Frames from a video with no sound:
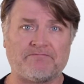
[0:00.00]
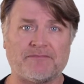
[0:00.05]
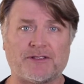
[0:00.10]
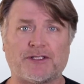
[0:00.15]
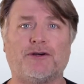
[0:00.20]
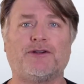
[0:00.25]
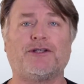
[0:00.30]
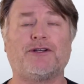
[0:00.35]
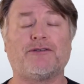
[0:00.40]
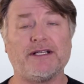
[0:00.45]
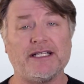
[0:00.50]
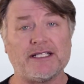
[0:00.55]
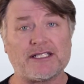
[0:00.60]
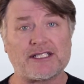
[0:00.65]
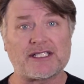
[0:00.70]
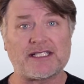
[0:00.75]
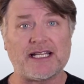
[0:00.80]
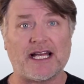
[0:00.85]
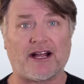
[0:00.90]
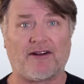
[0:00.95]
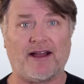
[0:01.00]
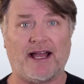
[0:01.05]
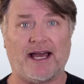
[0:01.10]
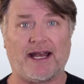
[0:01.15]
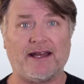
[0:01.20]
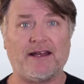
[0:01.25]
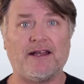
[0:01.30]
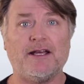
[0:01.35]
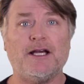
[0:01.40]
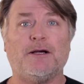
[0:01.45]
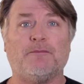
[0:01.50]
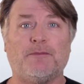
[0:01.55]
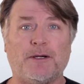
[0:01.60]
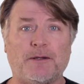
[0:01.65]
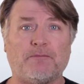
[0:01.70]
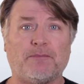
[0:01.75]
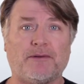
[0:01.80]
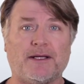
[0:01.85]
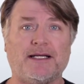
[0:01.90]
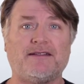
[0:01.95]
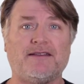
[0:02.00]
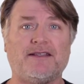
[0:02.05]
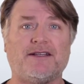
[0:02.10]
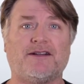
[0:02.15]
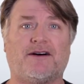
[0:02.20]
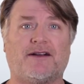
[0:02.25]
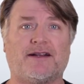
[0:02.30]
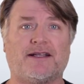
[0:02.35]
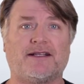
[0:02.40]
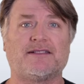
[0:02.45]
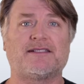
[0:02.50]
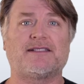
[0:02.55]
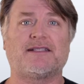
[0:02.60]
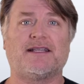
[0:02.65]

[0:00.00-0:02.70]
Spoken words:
So you don't need to stare at it, but play to the audience